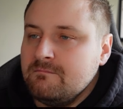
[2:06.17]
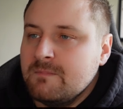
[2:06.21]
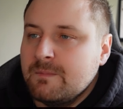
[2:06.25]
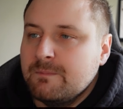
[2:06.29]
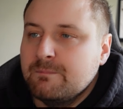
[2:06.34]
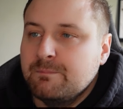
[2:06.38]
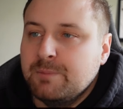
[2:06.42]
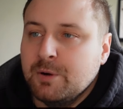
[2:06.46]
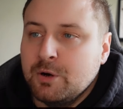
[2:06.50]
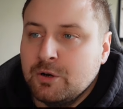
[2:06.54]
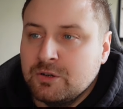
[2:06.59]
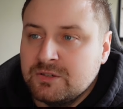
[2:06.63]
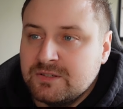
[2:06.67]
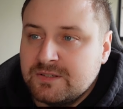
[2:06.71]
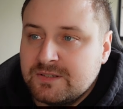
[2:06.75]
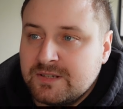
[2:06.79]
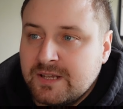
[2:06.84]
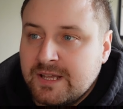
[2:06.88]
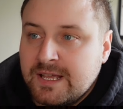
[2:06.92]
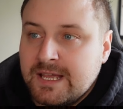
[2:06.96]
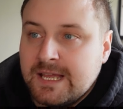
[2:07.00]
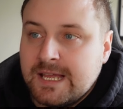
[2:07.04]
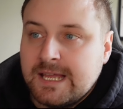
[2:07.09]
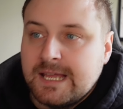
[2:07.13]
But
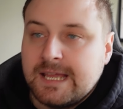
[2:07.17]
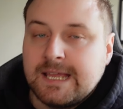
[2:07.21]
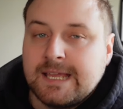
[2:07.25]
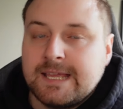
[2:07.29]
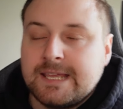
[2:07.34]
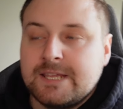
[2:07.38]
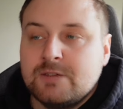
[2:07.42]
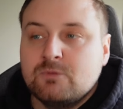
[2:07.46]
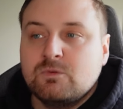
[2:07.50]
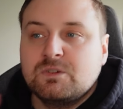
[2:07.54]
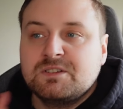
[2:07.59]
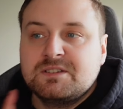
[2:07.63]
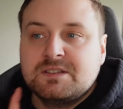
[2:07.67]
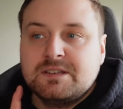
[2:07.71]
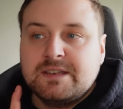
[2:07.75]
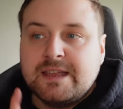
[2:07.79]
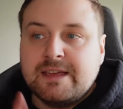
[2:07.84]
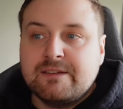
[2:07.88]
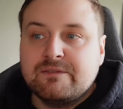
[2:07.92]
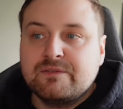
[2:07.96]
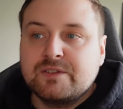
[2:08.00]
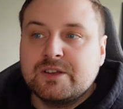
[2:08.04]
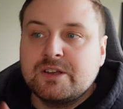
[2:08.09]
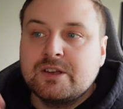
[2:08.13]
he was
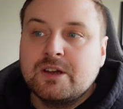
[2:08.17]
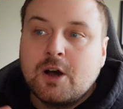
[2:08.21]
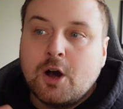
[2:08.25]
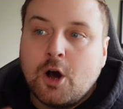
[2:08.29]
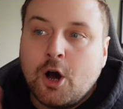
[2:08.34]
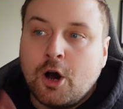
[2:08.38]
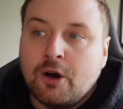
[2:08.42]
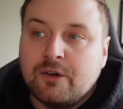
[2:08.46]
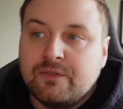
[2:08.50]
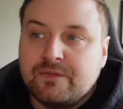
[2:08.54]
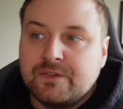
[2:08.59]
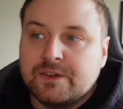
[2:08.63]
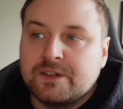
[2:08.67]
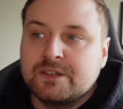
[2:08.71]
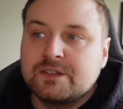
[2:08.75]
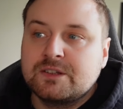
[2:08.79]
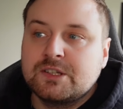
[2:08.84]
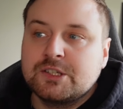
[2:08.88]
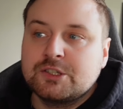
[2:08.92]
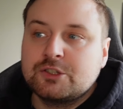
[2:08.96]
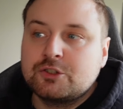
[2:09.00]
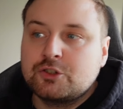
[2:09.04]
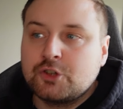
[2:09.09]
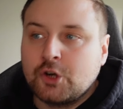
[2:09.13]
never offered
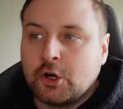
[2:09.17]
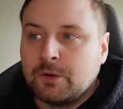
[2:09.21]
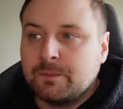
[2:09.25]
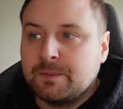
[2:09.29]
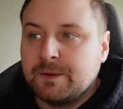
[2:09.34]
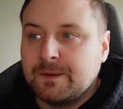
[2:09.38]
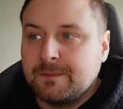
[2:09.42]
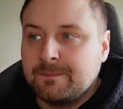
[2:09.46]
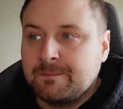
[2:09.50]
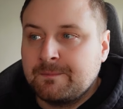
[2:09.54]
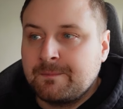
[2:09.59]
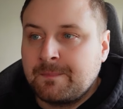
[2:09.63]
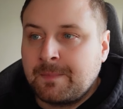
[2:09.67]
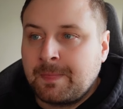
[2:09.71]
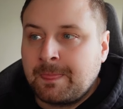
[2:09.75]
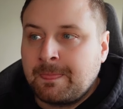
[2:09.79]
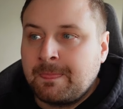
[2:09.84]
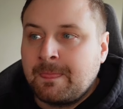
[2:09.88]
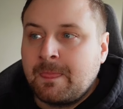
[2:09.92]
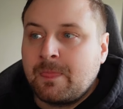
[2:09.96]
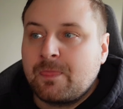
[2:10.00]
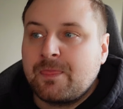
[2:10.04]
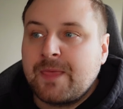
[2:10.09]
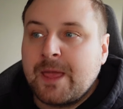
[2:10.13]
the job.
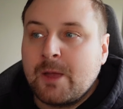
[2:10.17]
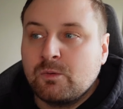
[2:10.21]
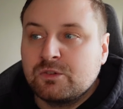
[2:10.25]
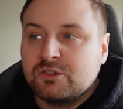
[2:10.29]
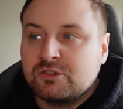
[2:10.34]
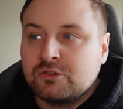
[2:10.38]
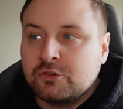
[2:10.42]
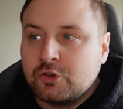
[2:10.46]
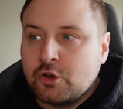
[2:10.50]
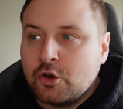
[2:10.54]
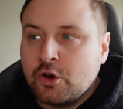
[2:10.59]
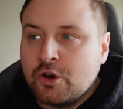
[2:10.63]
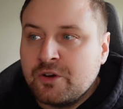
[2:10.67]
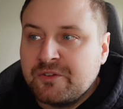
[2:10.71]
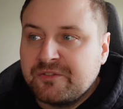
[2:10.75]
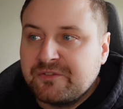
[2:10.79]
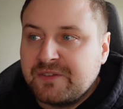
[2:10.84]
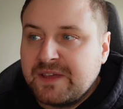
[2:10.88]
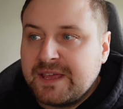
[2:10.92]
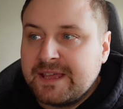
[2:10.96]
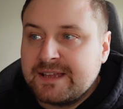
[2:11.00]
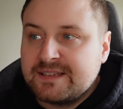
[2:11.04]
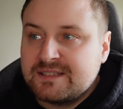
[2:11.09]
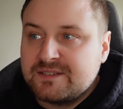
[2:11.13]
There was no
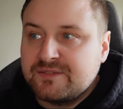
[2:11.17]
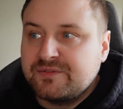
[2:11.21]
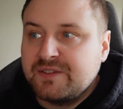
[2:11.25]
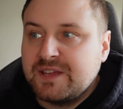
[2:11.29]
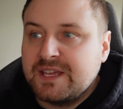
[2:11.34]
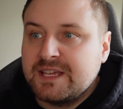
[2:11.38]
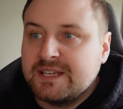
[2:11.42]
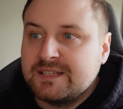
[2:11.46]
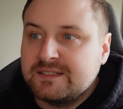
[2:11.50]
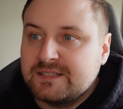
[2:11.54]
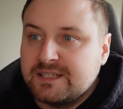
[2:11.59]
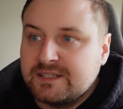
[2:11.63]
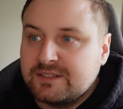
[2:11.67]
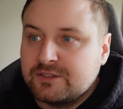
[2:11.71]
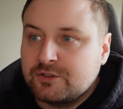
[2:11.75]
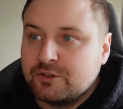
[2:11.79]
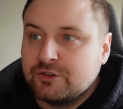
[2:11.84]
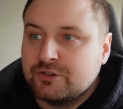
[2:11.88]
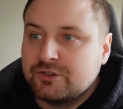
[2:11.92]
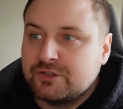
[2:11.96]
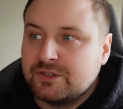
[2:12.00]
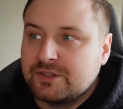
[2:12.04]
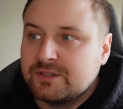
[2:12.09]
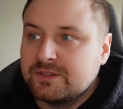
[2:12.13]
face-to-face
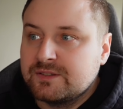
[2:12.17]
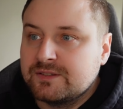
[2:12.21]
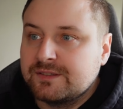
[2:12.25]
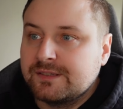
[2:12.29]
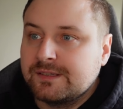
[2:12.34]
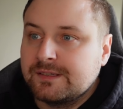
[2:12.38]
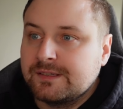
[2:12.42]
discussions.